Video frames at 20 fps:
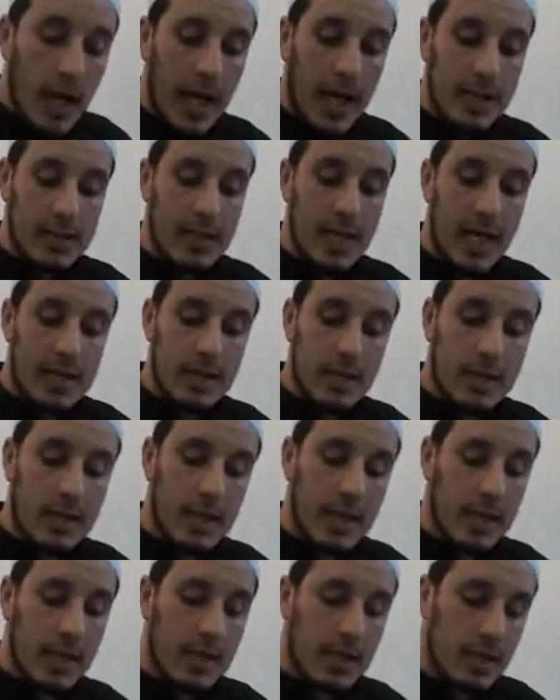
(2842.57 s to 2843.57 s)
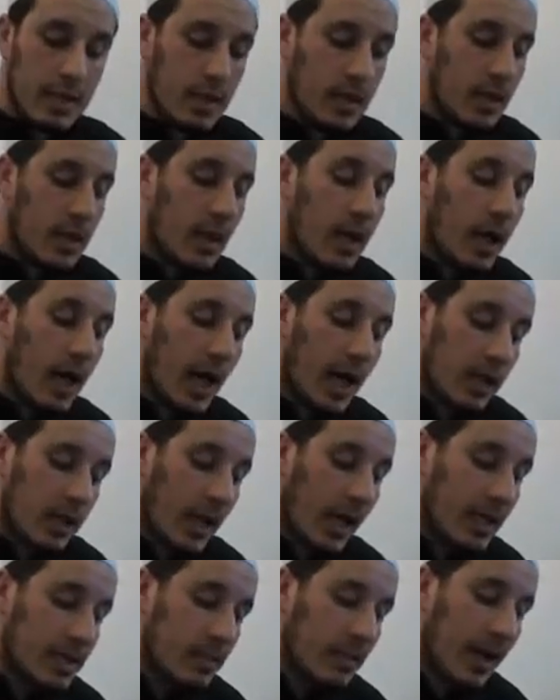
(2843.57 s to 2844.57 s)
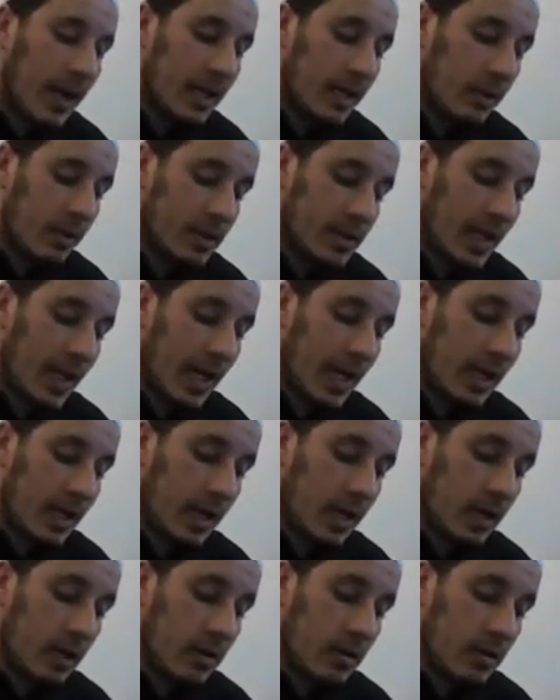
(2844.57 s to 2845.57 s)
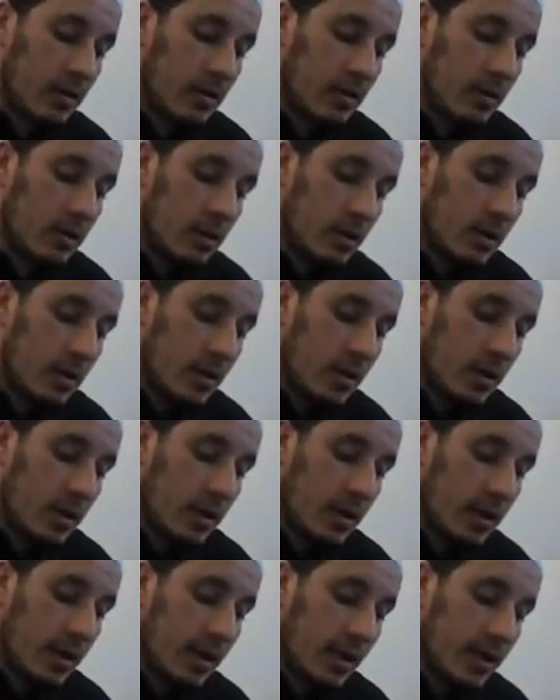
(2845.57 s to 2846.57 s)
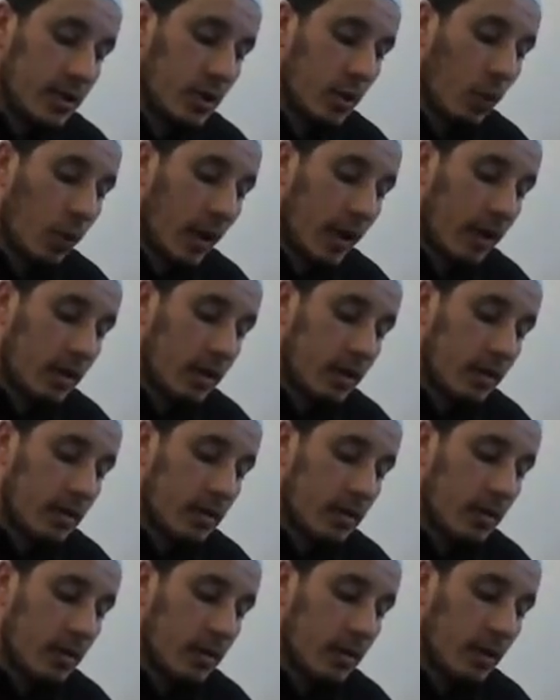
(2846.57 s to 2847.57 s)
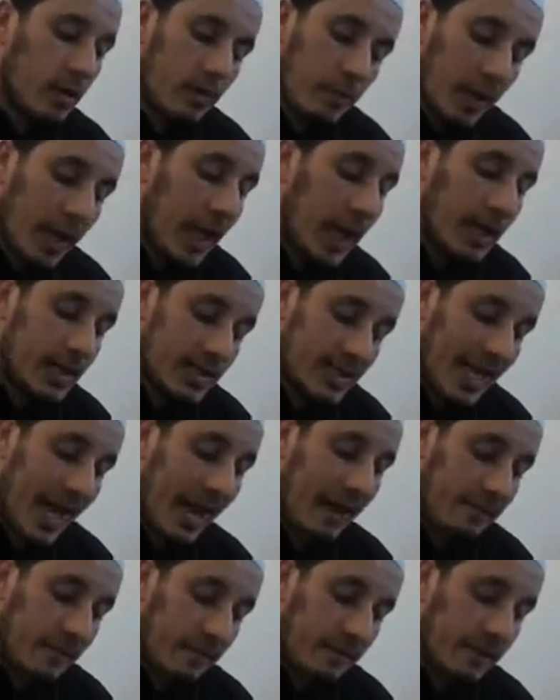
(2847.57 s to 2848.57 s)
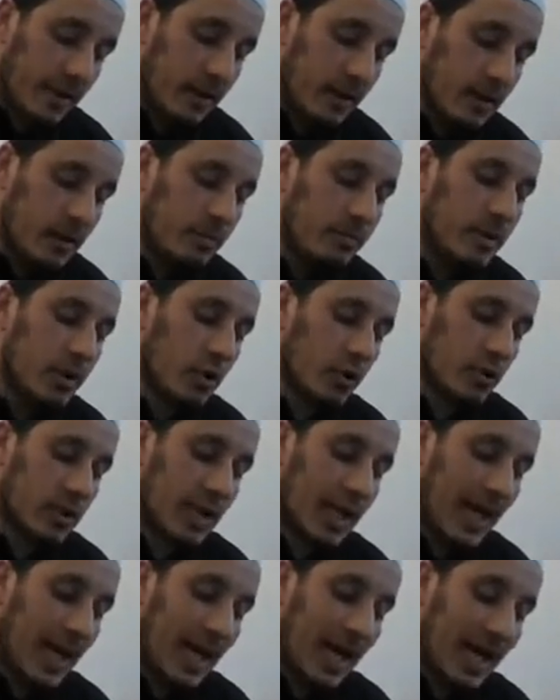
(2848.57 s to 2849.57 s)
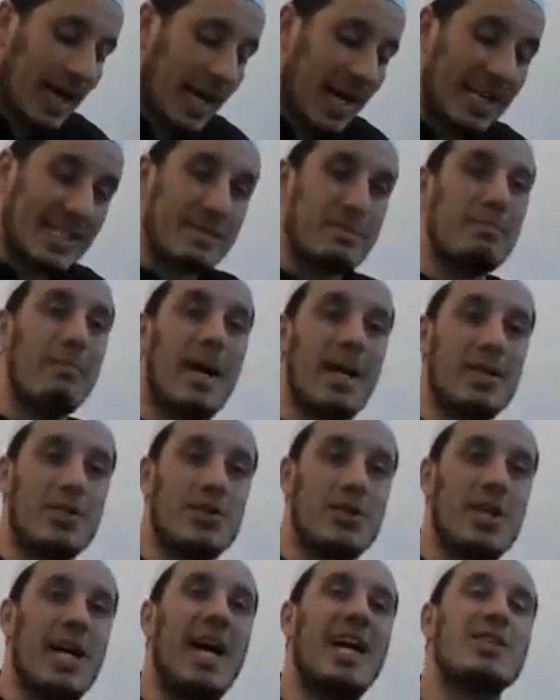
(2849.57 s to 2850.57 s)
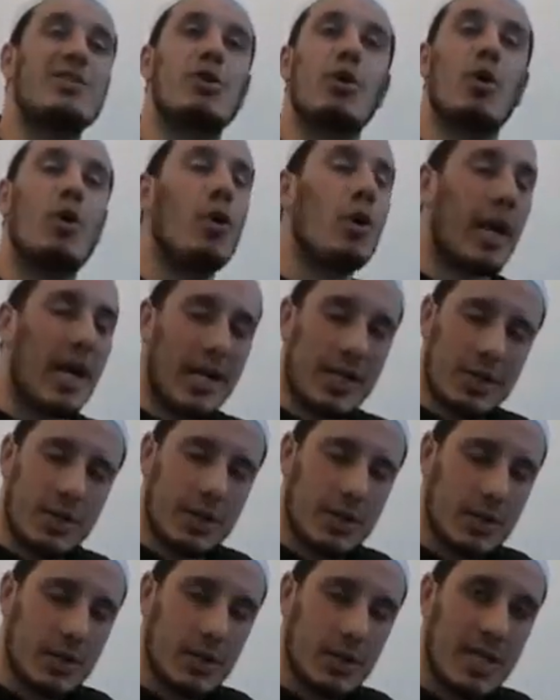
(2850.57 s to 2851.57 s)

And the other thing, Allah subhanahu wa ta'ala is the one who plans everything because as much as the Quraysh